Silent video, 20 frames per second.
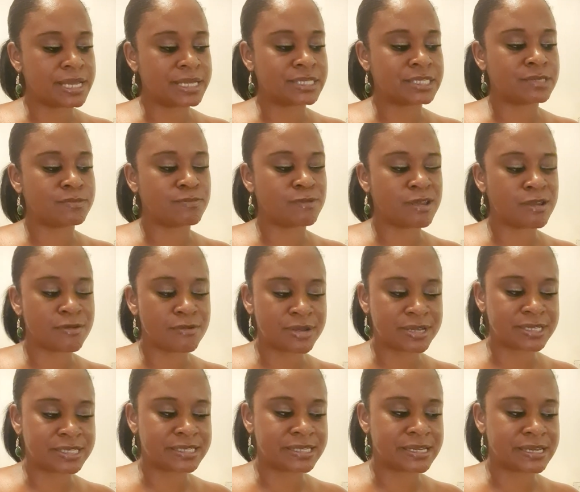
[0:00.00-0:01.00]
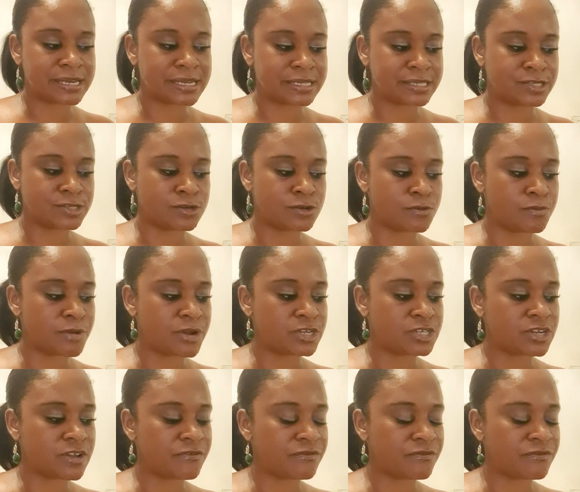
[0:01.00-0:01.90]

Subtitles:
experiencing this too much.